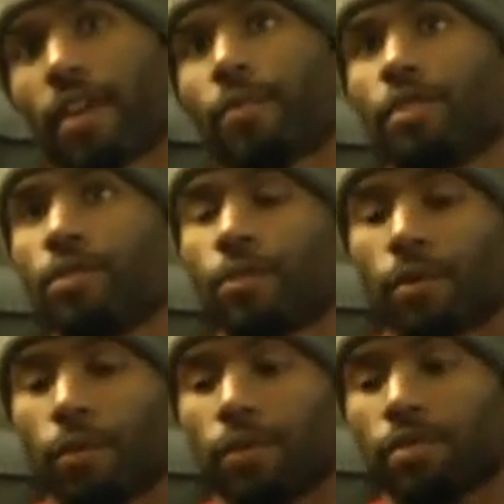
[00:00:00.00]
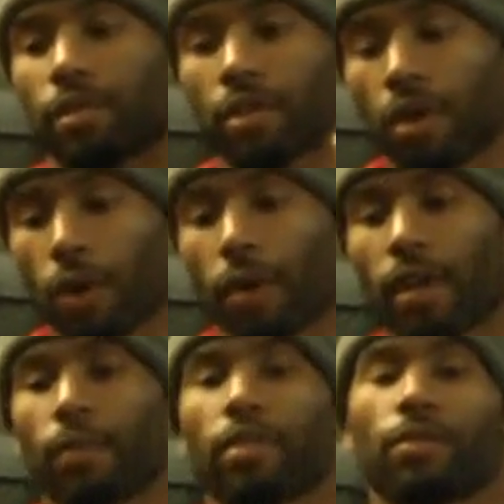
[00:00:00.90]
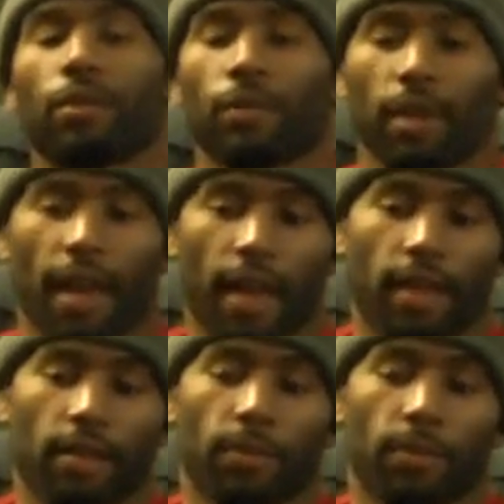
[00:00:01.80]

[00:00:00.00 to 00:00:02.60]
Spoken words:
we knew where we were going, we knew what we had,